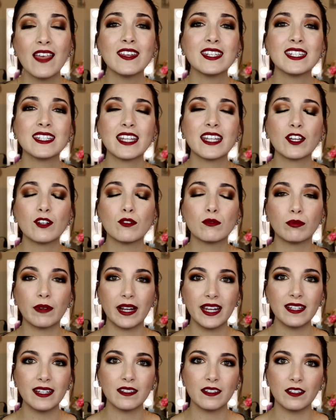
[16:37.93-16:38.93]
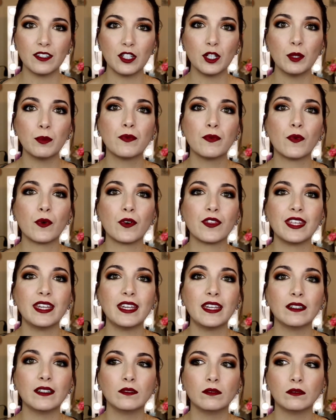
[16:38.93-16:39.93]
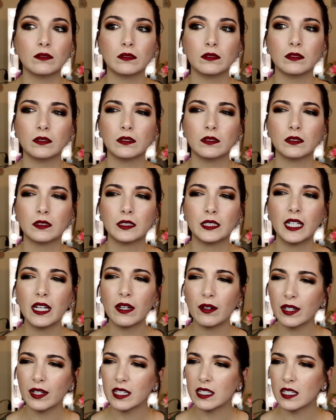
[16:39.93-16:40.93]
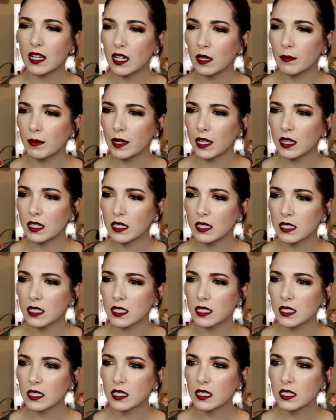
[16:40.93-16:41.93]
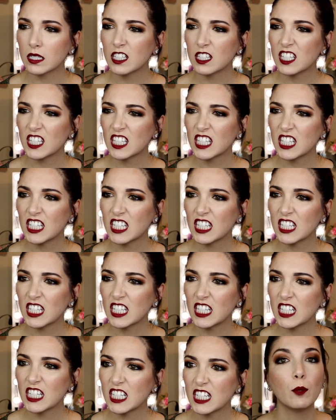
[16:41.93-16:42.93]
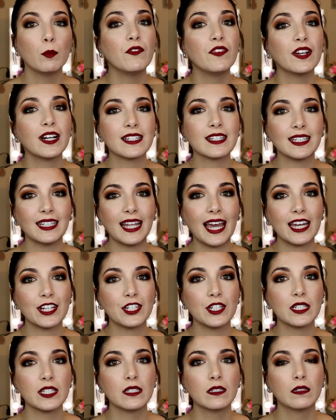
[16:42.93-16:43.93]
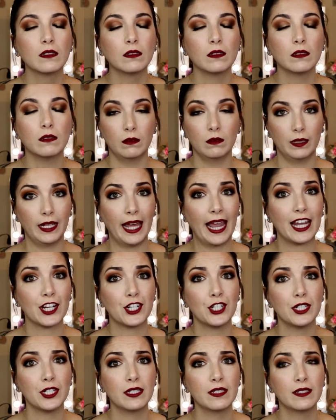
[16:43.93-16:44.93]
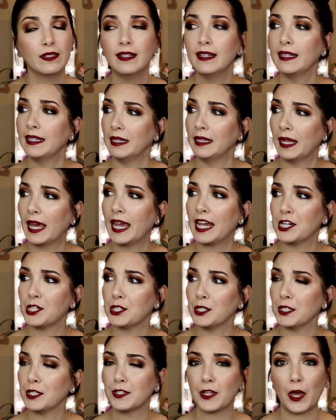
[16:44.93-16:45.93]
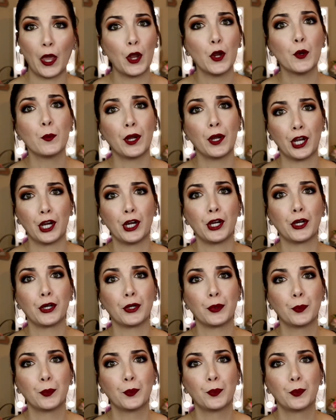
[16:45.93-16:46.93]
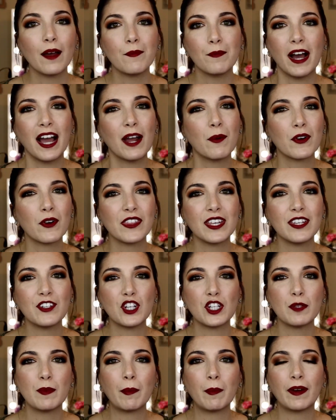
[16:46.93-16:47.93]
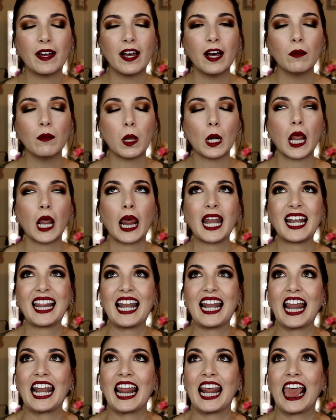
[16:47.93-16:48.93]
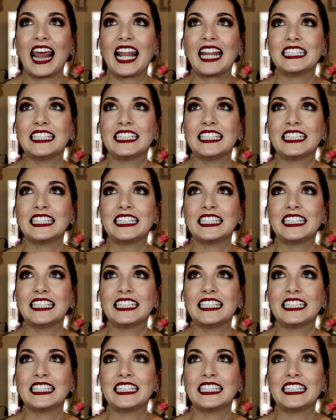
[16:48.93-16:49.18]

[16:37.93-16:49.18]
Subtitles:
This is a great dupe for the... Did I already talk about this? Then we got to lashes. Lashes. Lashes. Oh my god. Buy where these just make help. Blah, blah, blah, blah.